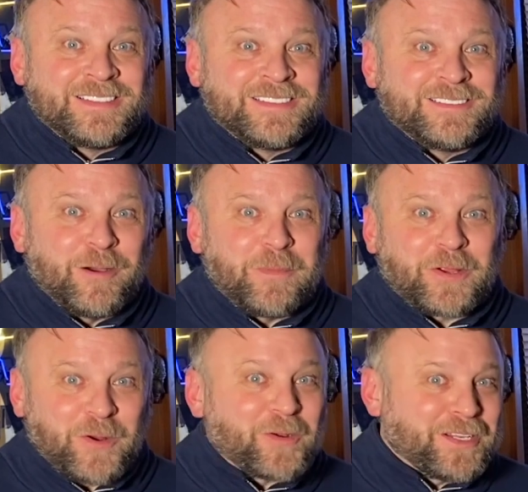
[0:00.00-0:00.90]
Well, Mick
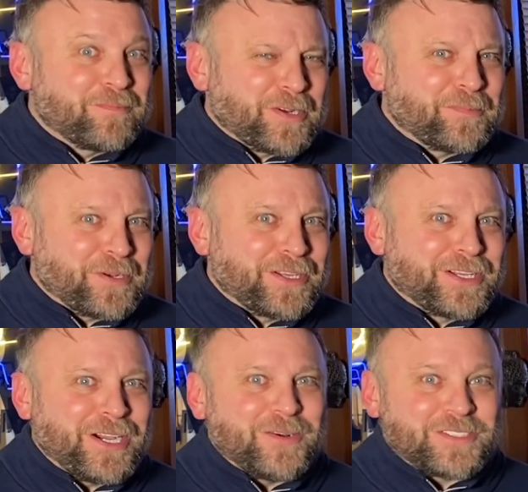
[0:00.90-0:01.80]
Cronin, he's a pretty good
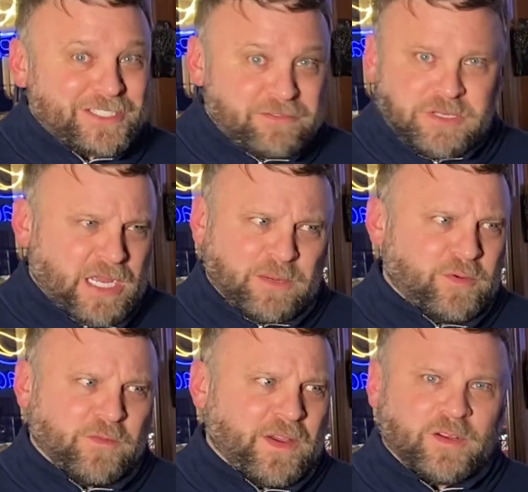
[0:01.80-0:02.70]
coach. And you got him
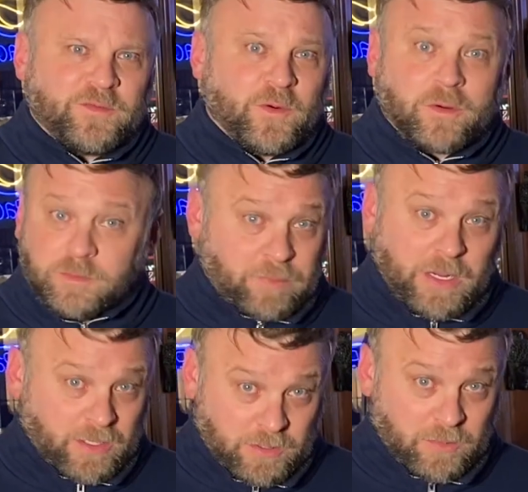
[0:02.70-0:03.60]
to a Final Four, and he's probably
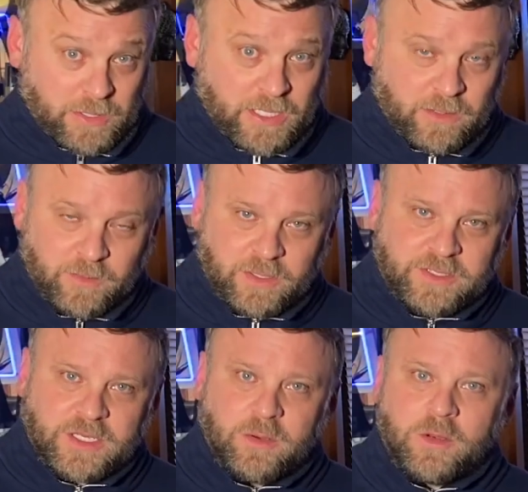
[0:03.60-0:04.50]
going to do it again here really
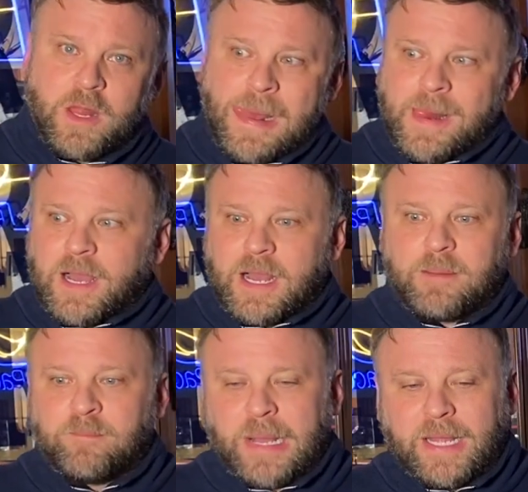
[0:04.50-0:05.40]
soon.
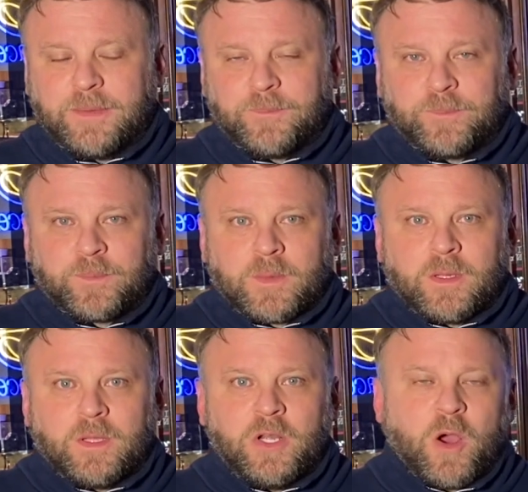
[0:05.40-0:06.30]
But
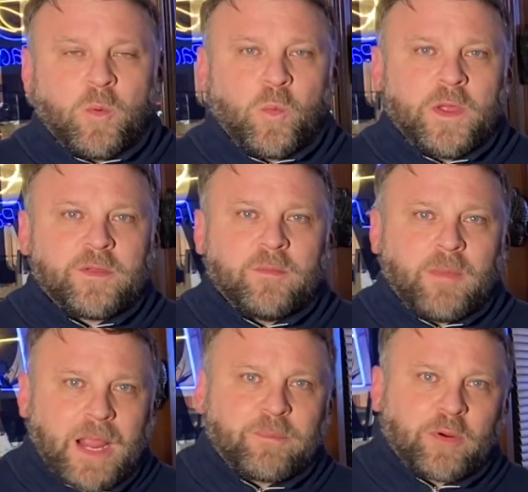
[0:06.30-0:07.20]
with
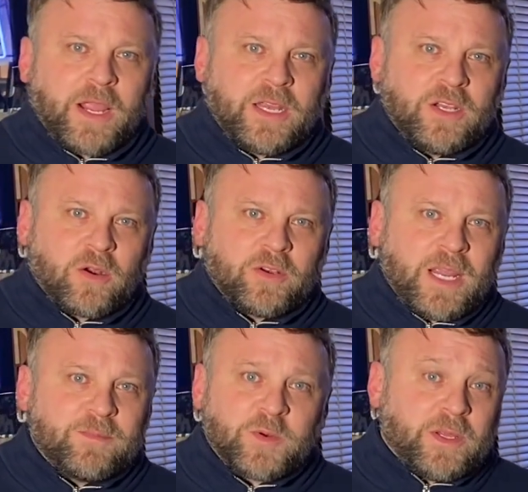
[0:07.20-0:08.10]
Mike Brey in Notre
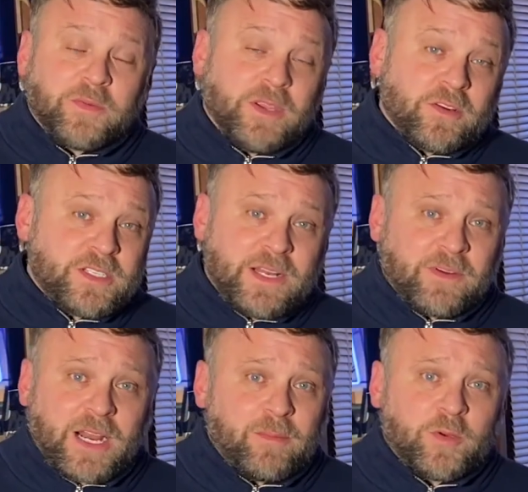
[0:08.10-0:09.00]
Dame, 23 years, he never
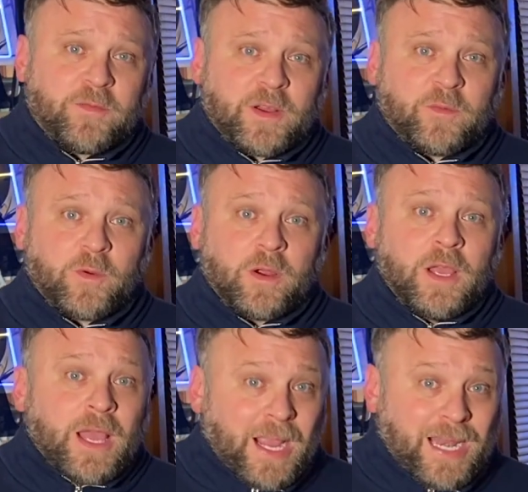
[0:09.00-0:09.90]
got him to a Final Four.
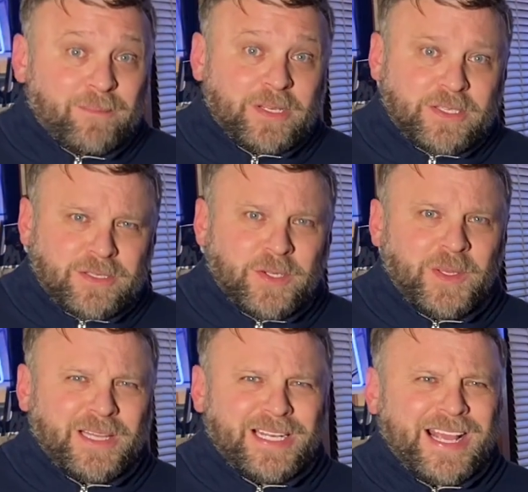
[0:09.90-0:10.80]
Got him to 2
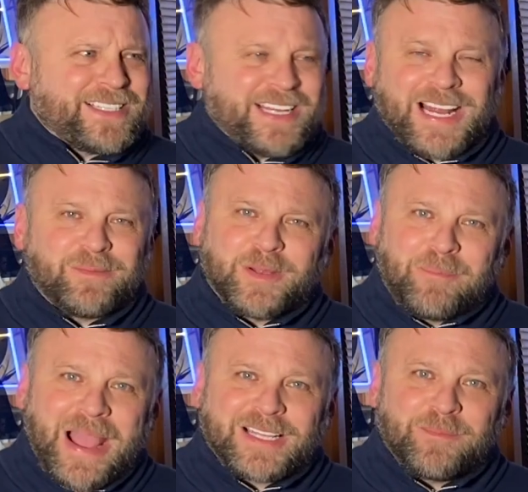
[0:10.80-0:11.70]
Elite Eights, and he got him to
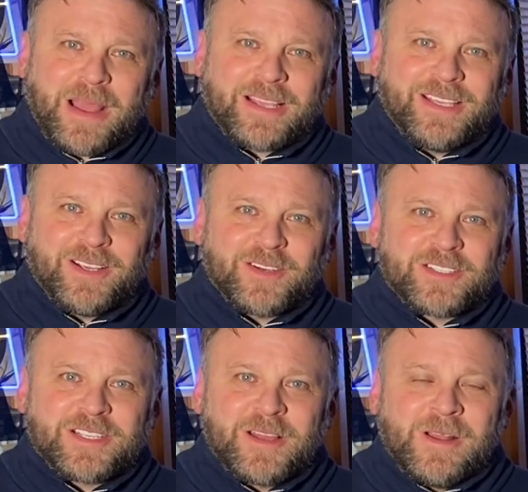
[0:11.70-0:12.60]
back-to-back
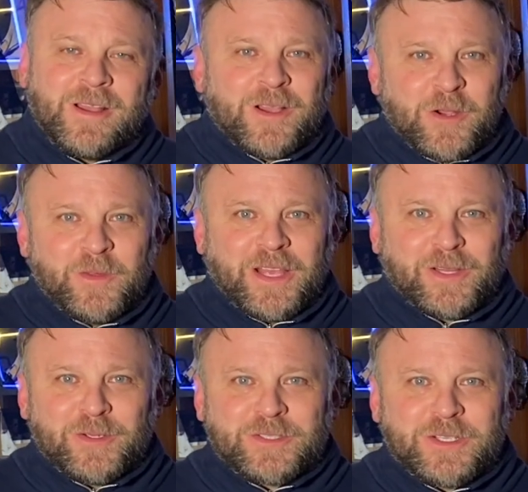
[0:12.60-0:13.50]
years. Who'd they
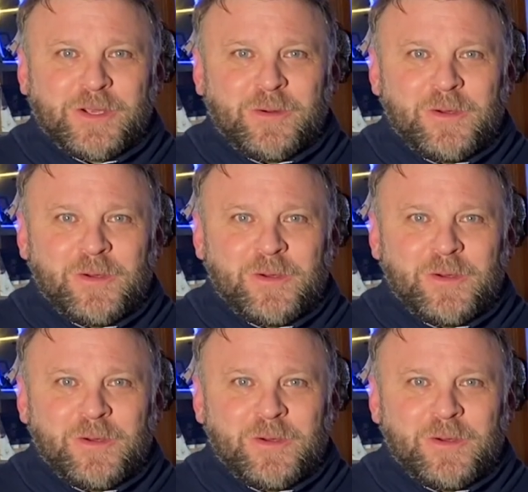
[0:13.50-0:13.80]
lose to?